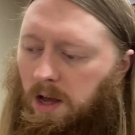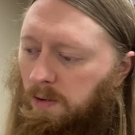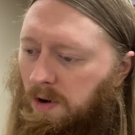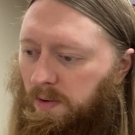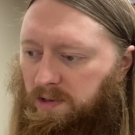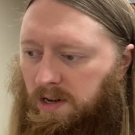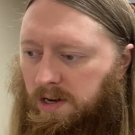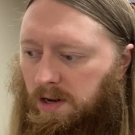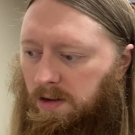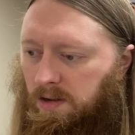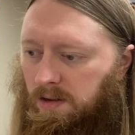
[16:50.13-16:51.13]
what was
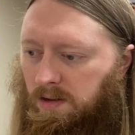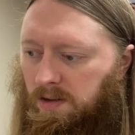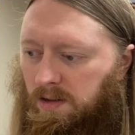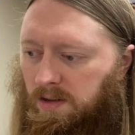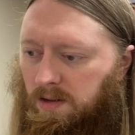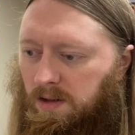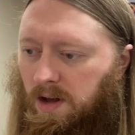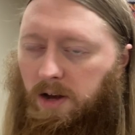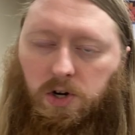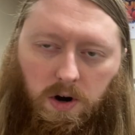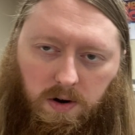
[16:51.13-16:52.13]
it?
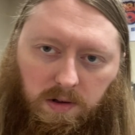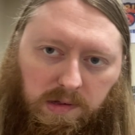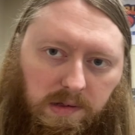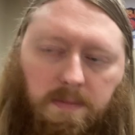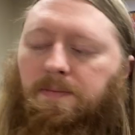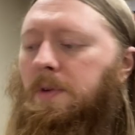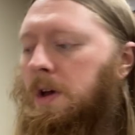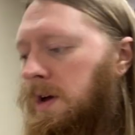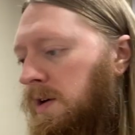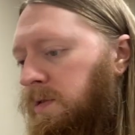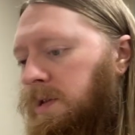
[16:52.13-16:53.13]
Uh, Turtles.
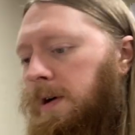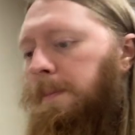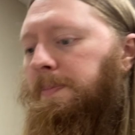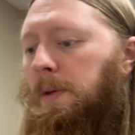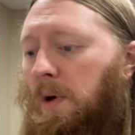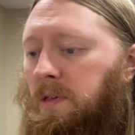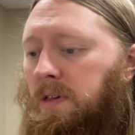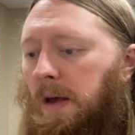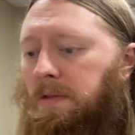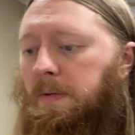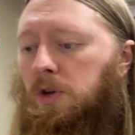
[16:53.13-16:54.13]
So most of the
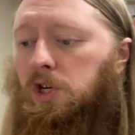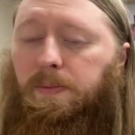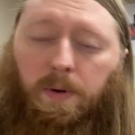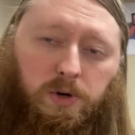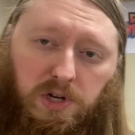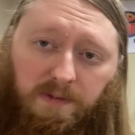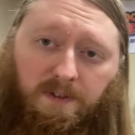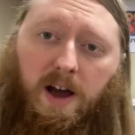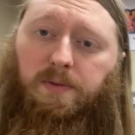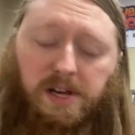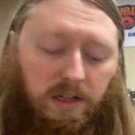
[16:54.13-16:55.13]
games have been cheaper, which is
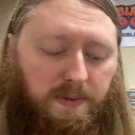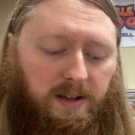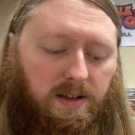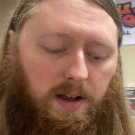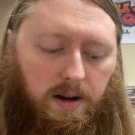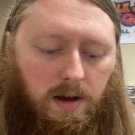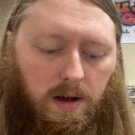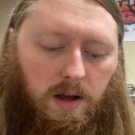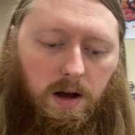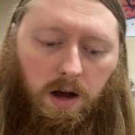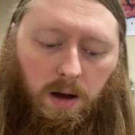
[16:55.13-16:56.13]
fine. We expected
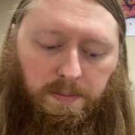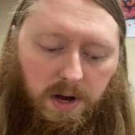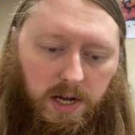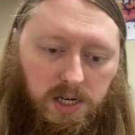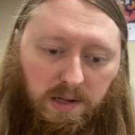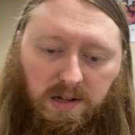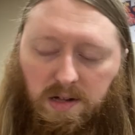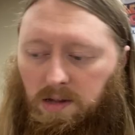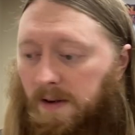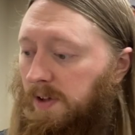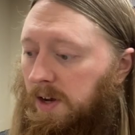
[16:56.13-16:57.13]
it, um, but to see
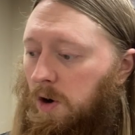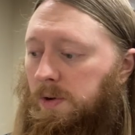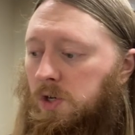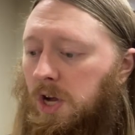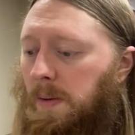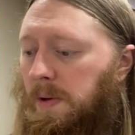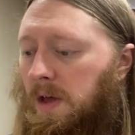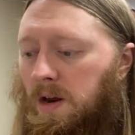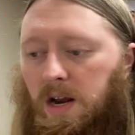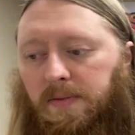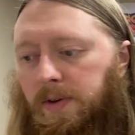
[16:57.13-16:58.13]
stuff like Urban
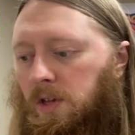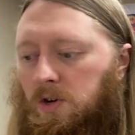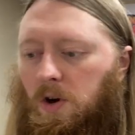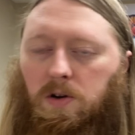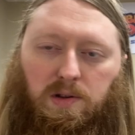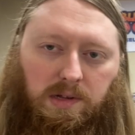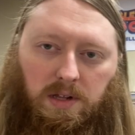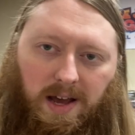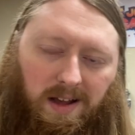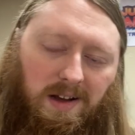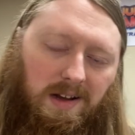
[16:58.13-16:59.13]
Champion and even the Turtles and
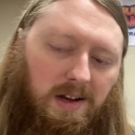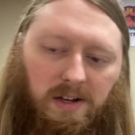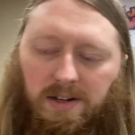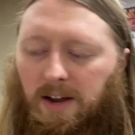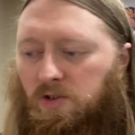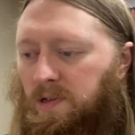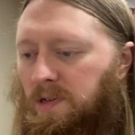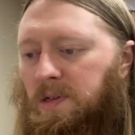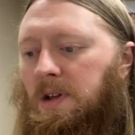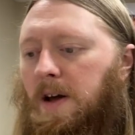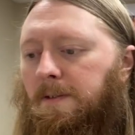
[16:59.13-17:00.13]
like Tetris
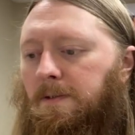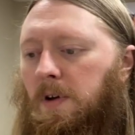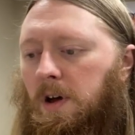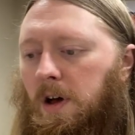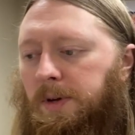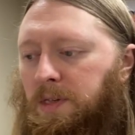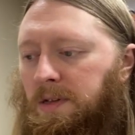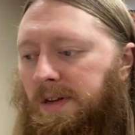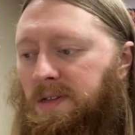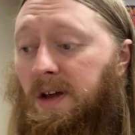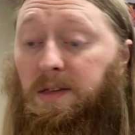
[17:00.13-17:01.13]
and stuff, um, it's
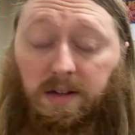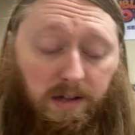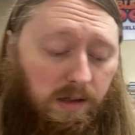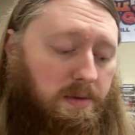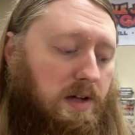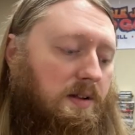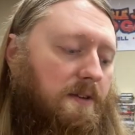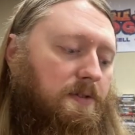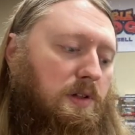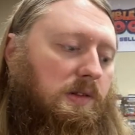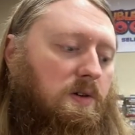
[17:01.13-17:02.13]
it's nice to get some of that stuff
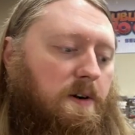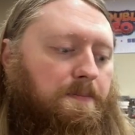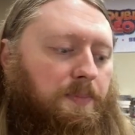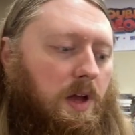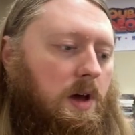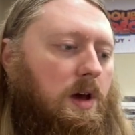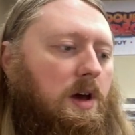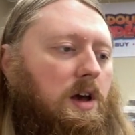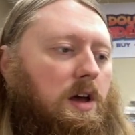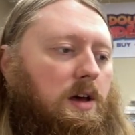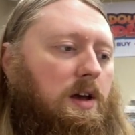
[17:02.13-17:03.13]
for the store.
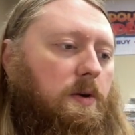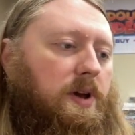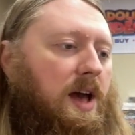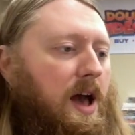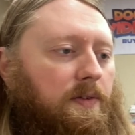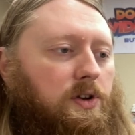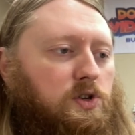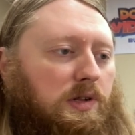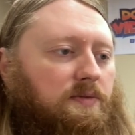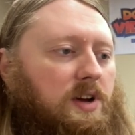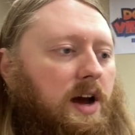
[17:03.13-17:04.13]
Here we
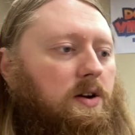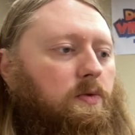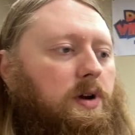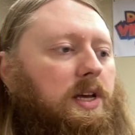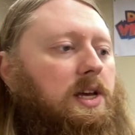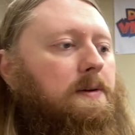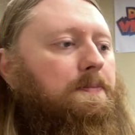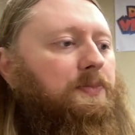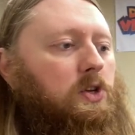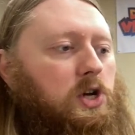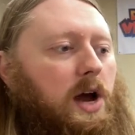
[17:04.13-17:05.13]
Adventures of Dino Riki,
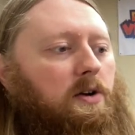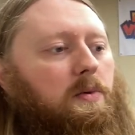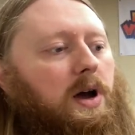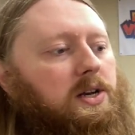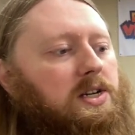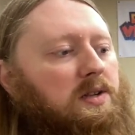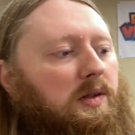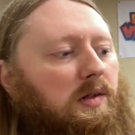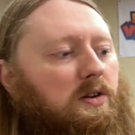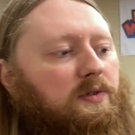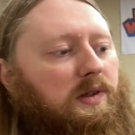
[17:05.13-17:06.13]
Gyromite,
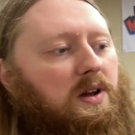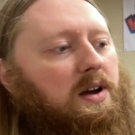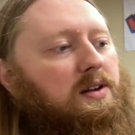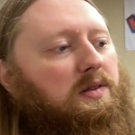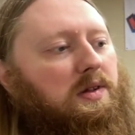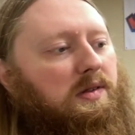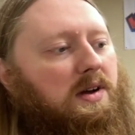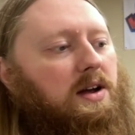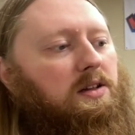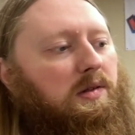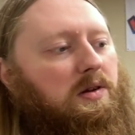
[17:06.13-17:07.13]
TNC Surf Designs,
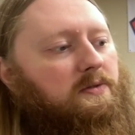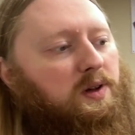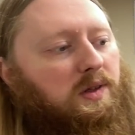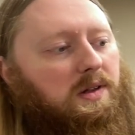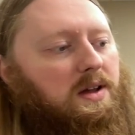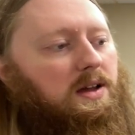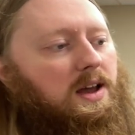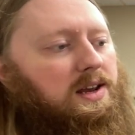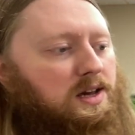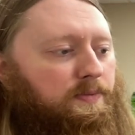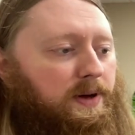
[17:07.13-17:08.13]
Silent Service,
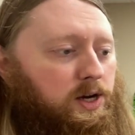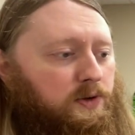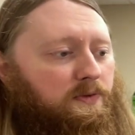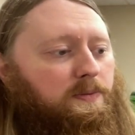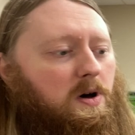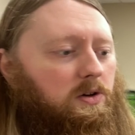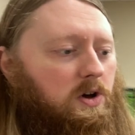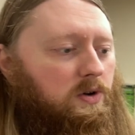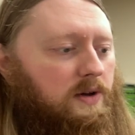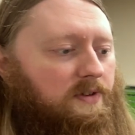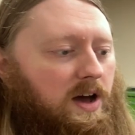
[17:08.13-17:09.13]
NES Play Action Football,
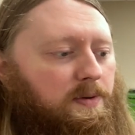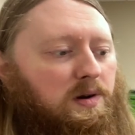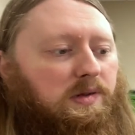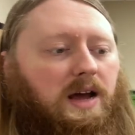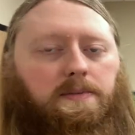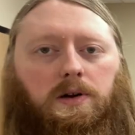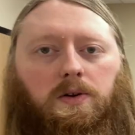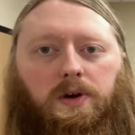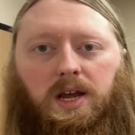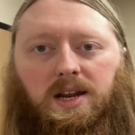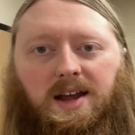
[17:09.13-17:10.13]
Codename Viper,
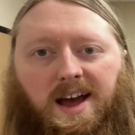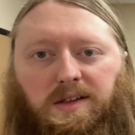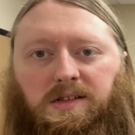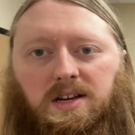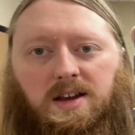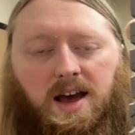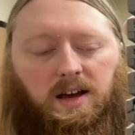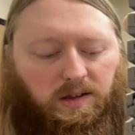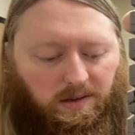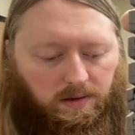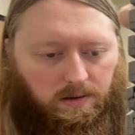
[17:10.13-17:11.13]
Cybernoid, and
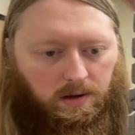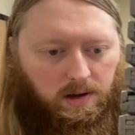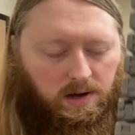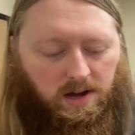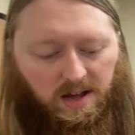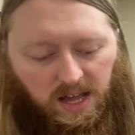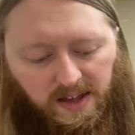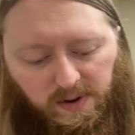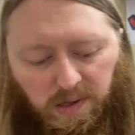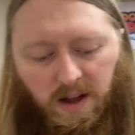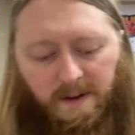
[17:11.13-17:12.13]
Astyanax.
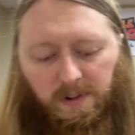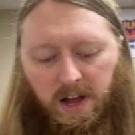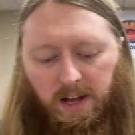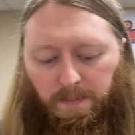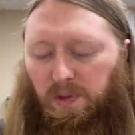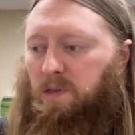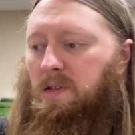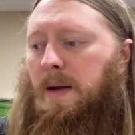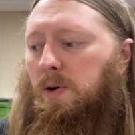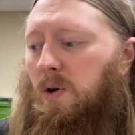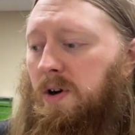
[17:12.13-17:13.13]
Even stuff like
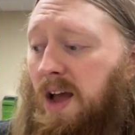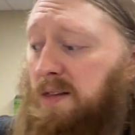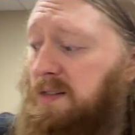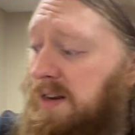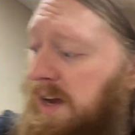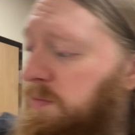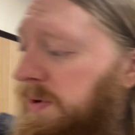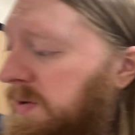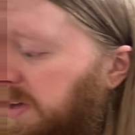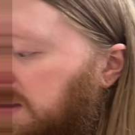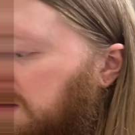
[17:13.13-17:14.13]
Cybernoid and Astyanax, we
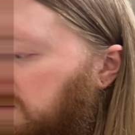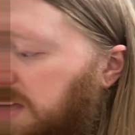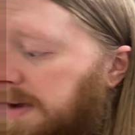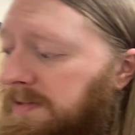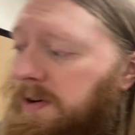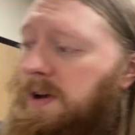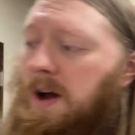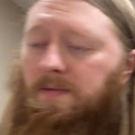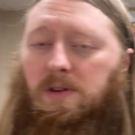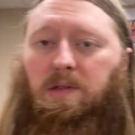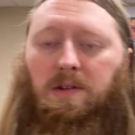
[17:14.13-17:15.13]
don't get those games very
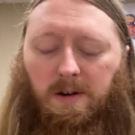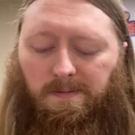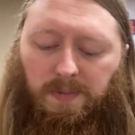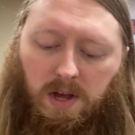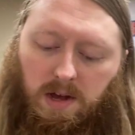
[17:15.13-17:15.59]
often, so